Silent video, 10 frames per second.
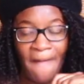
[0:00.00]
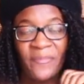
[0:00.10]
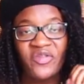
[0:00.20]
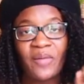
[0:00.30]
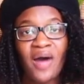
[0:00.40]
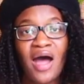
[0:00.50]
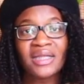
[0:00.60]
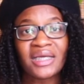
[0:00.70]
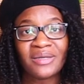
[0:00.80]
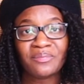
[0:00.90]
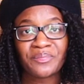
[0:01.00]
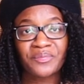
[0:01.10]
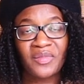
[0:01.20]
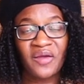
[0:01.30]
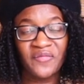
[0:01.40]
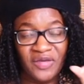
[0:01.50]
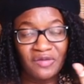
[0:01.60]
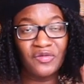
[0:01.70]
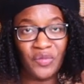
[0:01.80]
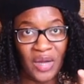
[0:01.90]
So Molly
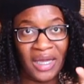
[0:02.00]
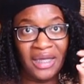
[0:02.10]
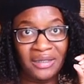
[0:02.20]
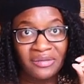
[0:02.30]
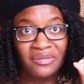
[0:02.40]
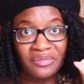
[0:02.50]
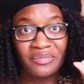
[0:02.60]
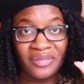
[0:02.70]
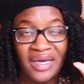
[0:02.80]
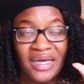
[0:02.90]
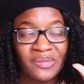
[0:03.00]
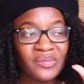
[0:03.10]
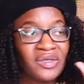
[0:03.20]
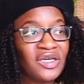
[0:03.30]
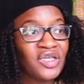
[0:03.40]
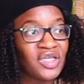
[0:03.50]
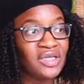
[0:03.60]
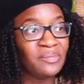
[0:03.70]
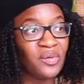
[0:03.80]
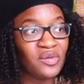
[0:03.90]
feels away, okay?
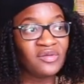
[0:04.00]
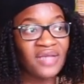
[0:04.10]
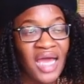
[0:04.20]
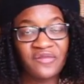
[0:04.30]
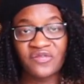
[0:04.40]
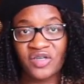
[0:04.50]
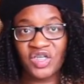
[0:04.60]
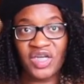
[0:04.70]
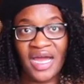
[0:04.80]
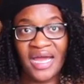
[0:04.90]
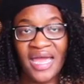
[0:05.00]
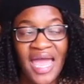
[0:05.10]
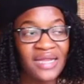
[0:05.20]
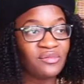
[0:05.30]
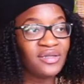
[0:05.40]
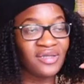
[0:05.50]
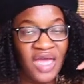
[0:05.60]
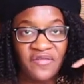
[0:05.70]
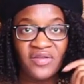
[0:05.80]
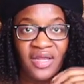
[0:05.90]
She pulls Zach for a chat, and it was
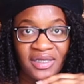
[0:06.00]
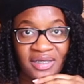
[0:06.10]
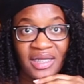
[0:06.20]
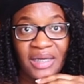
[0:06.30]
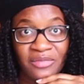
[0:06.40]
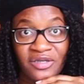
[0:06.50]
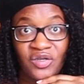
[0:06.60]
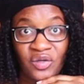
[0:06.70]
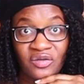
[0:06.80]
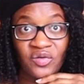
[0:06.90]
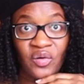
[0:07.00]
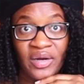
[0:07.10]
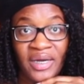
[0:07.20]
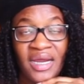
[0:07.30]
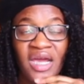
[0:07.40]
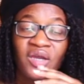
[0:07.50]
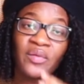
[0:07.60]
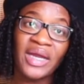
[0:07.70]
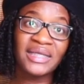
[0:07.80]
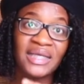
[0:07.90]
definitely to claim her territory.
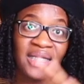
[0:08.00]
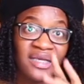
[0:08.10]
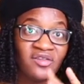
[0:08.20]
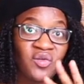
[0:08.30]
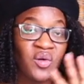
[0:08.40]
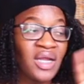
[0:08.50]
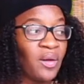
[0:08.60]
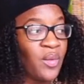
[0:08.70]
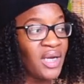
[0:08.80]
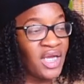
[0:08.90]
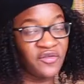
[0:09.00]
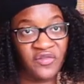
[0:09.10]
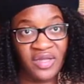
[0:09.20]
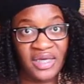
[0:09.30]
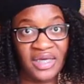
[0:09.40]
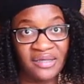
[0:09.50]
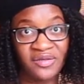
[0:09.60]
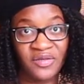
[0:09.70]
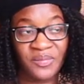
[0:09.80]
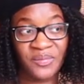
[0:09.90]
Granted, he's the one that went in for the
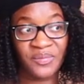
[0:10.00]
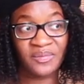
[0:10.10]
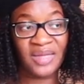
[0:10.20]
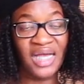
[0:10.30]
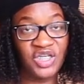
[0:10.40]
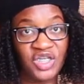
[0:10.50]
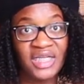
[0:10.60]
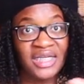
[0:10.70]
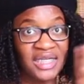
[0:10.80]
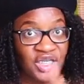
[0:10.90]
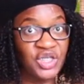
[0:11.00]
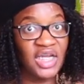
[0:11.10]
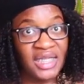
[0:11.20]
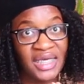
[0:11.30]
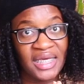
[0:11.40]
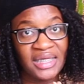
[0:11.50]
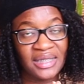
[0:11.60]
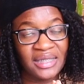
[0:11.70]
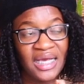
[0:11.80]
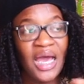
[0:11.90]
kiss, and she didn't initiate the
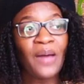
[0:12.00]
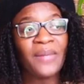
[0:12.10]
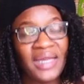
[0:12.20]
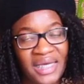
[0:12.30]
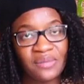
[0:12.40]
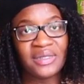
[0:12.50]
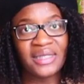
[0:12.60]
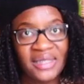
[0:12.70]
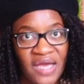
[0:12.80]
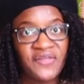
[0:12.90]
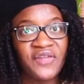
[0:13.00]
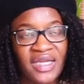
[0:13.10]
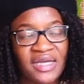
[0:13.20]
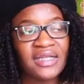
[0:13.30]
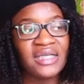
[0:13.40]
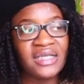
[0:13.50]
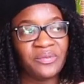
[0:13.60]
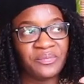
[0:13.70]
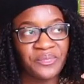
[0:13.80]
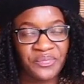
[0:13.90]
kiss, but it was
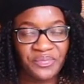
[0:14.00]
definitely,